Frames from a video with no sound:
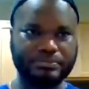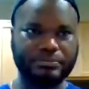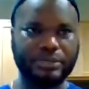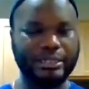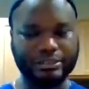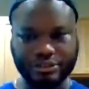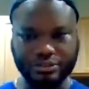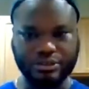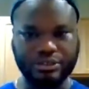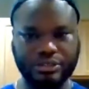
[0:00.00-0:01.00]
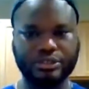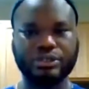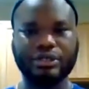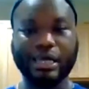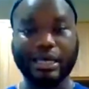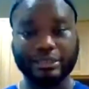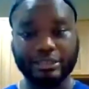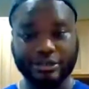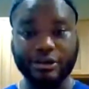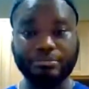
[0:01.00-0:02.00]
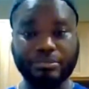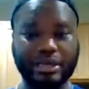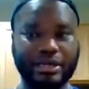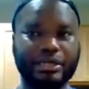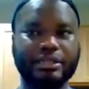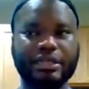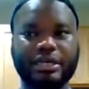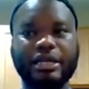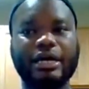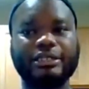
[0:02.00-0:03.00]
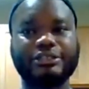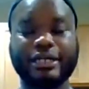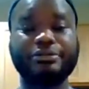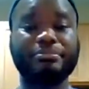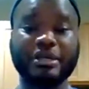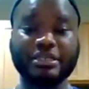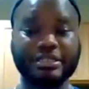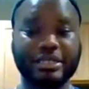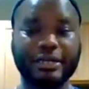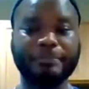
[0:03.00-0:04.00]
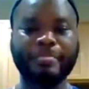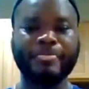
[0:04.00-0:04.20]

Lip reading: add the sugar, add the nutmeg, and then I try to mix that.